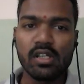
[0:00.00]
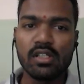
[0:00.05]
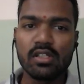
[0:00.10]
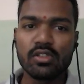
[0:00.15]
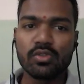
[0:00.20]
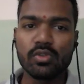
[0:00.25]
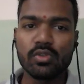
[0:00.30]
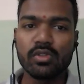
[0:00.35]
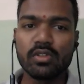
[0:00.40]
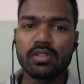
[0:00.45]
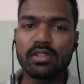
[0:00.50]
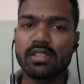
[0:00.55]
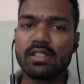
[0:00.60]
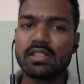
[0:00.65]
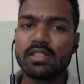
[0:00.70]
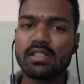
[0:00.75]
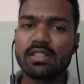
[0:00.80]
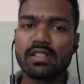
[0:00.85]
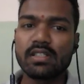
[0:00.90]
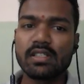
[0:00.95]
So
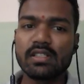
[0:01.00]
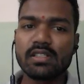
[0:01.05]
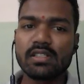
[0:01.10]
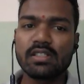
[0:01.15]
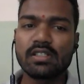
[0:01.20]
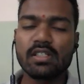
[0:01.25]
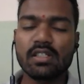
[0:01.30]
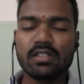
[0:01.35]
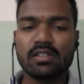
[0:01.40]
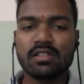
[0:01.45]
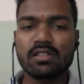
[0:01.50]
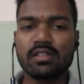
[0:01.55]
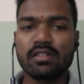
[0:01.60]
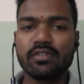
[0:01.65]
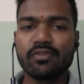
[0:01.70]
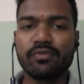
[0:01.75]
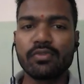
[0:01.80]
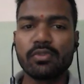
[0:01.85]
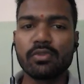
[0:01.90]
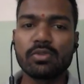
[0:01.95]
it is just a
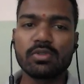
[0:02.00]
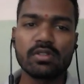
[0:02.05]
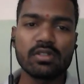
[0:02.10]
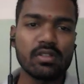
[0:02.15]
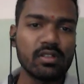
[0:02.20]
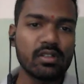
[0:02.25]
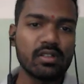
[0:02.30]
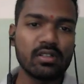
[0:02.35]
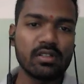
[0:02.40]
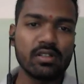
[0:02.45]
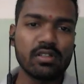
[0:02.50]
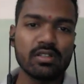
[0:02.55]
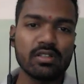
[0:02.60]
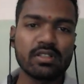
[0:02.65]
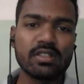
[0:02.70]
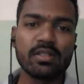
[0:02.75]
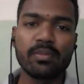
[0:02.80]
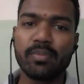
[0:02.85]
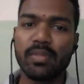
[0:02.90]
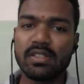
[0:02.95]
few
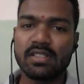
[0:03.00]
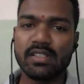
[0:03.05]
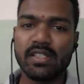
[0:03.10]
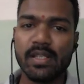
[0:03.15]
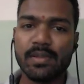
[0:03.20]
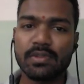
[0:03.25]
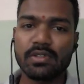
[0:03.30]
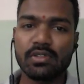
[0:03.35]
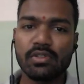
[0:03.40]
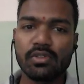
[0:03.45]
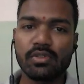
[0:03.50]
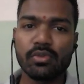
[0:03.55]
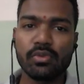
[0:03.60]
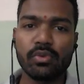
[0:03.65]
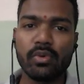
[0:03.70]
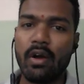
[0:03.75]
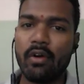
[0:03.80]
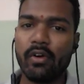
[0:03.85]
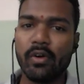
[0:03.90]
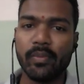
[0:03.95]
simple steps.
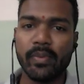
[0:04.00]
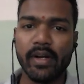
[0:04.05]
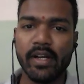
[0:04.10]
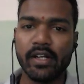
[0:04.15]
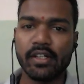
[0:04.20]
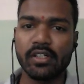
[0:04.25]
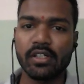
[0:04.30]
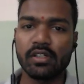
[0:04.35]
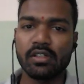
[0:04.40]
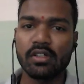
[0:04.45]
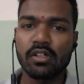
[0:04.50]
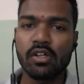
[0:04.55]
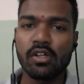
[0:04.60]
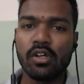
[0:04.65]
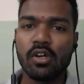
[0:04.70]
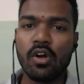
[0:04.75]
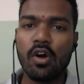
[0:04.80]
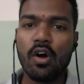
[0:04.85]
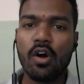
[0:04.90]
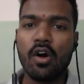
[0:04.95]
You have a predictor,
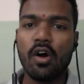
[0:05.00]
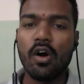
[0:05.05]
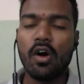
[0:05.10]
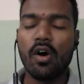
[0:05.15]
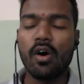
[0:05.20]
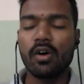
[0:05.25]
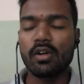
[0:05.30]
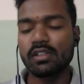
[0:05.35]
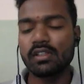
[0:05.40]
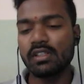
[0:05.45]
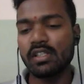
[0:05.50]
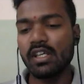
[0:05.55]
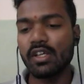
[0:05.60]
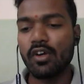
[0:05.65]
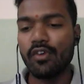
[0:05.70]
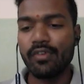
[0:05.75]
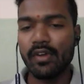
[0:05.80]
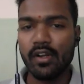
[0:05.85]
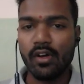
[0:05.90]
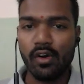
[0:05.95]
or think
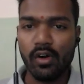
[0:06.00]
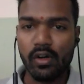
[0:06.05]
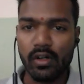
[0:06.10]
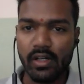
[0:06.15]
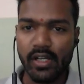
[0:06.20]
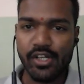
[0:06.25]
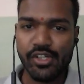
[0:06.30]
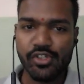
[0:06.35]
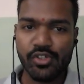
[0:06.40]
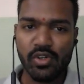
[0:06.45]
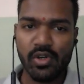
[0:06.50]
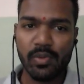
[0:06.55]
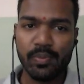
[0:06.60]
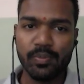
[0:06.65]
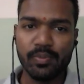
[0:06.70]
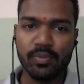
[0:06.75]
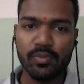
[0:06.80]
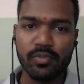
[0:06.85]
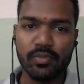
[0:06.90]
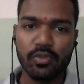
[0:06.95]
of an online shop
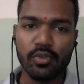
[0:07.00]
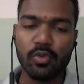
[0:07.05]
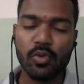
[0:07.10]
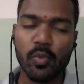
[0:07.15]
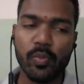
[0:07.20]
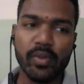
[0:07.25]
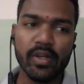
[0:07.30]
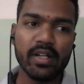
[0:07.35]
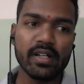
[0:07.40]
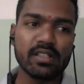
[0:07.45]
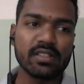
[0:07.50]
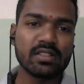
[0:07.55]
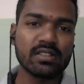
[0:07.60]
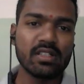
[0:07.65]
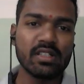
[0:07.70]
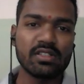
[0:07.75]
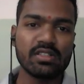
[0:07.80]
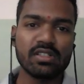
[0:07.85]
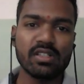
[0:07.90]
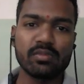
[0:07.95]
grouping its
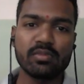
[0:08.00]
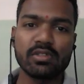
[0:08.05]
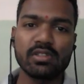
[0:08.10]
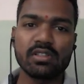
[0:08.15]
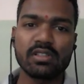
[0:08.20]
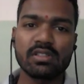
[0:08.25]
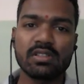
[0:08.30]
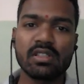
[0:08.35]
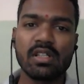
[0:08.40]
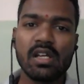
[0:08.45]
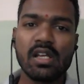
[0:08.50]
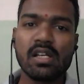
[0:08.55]
customers.